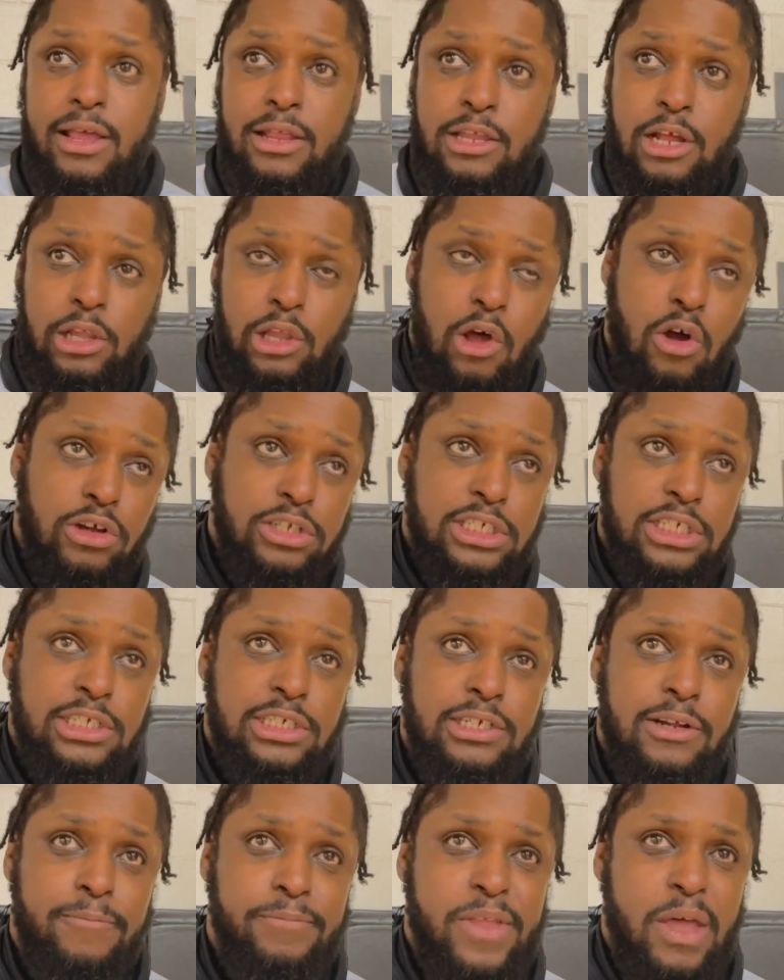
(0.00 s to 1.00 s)
the
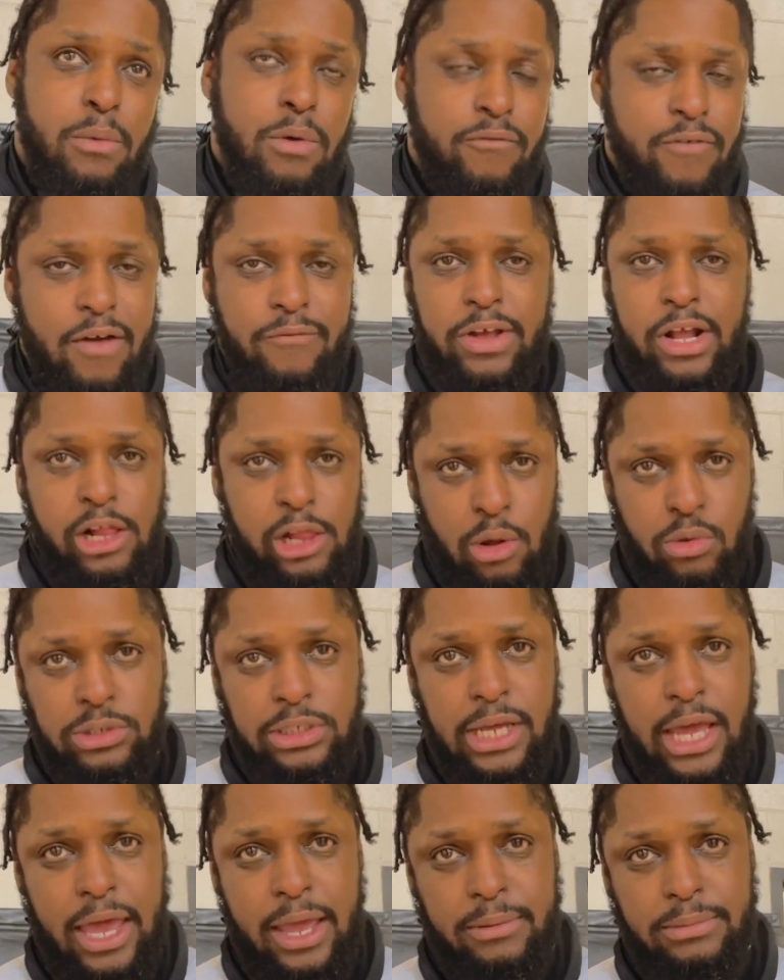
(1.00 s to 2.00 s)
losses, they were very close
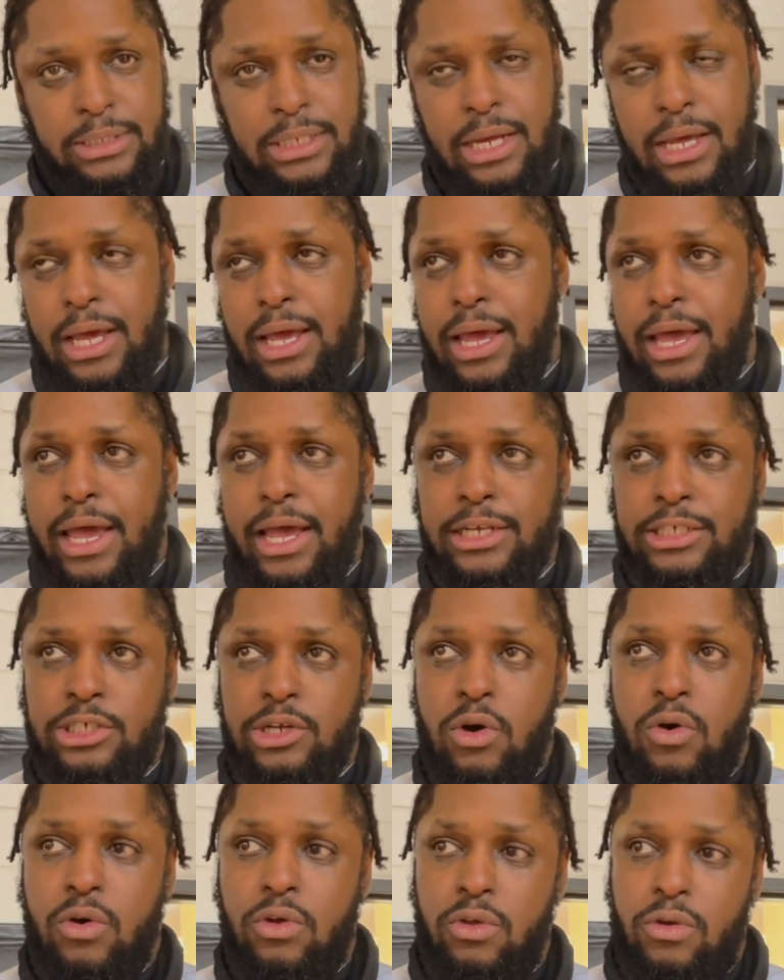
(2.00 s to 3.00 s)
games. And
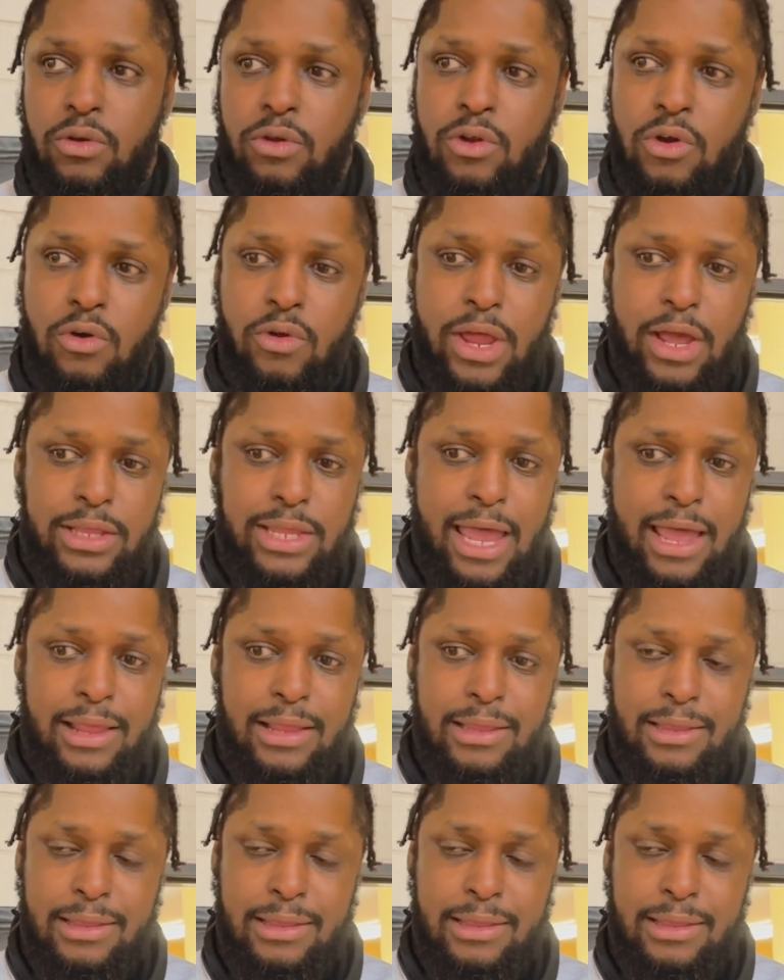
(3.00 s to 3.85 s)
so, you know, that